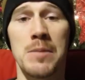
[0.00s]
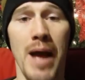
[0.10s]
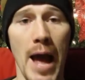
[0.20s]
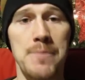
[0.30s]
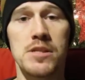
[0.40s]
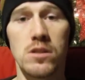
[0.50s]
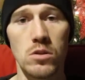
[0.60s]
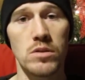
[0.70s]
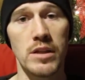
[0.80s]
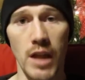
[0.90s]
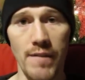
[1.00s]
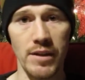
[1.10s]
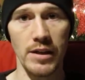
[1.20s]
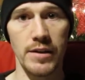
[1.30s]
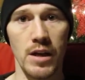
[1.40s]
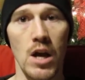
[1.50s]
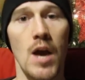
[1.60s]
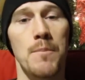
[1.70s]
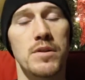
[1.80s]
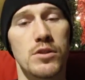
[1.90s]
I'm absolutely loving it.
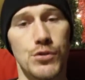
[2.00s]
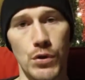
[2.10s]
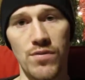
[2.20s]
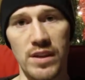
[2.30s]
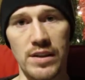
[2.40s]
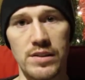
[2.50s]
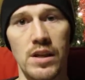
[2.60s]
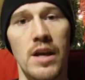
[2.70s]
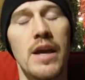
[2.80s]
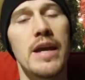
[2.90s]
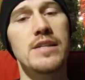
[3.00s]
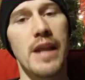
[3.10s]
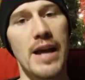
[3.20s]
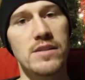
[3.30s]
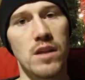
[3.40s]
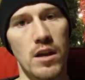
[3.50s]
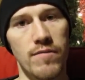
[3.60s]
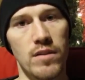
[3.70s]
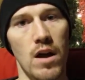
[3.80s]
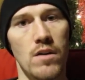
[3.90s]
But the truth is it has a lot
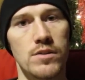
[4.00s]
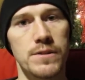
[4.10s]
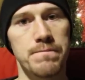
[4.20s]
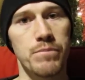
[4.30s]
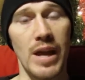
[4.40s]
of flaws,